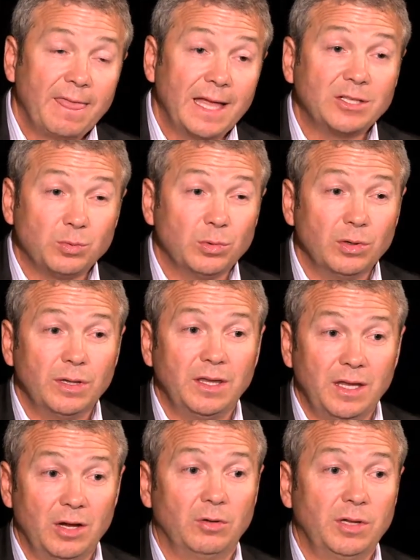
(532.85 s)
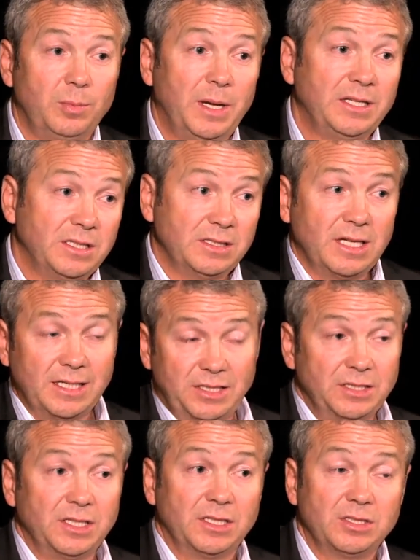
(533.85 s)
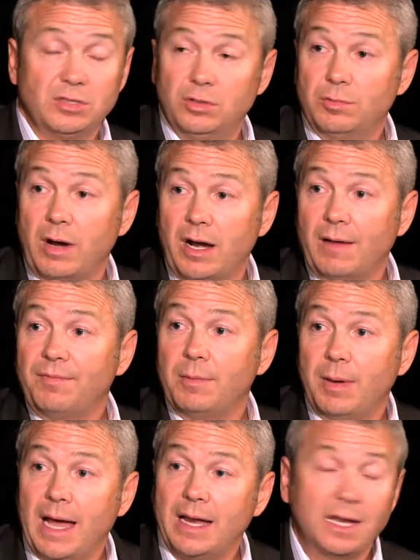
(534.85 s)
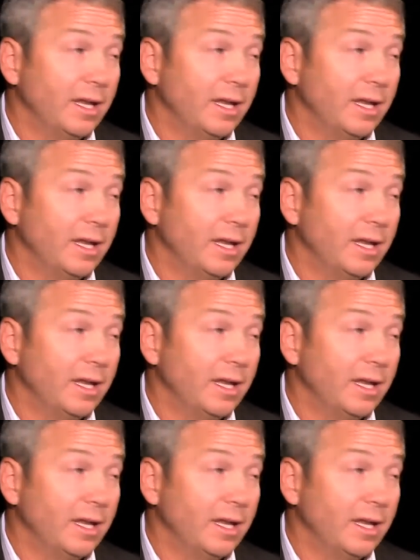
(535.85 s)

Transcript: That's really the only patients I just exclude right off the bat.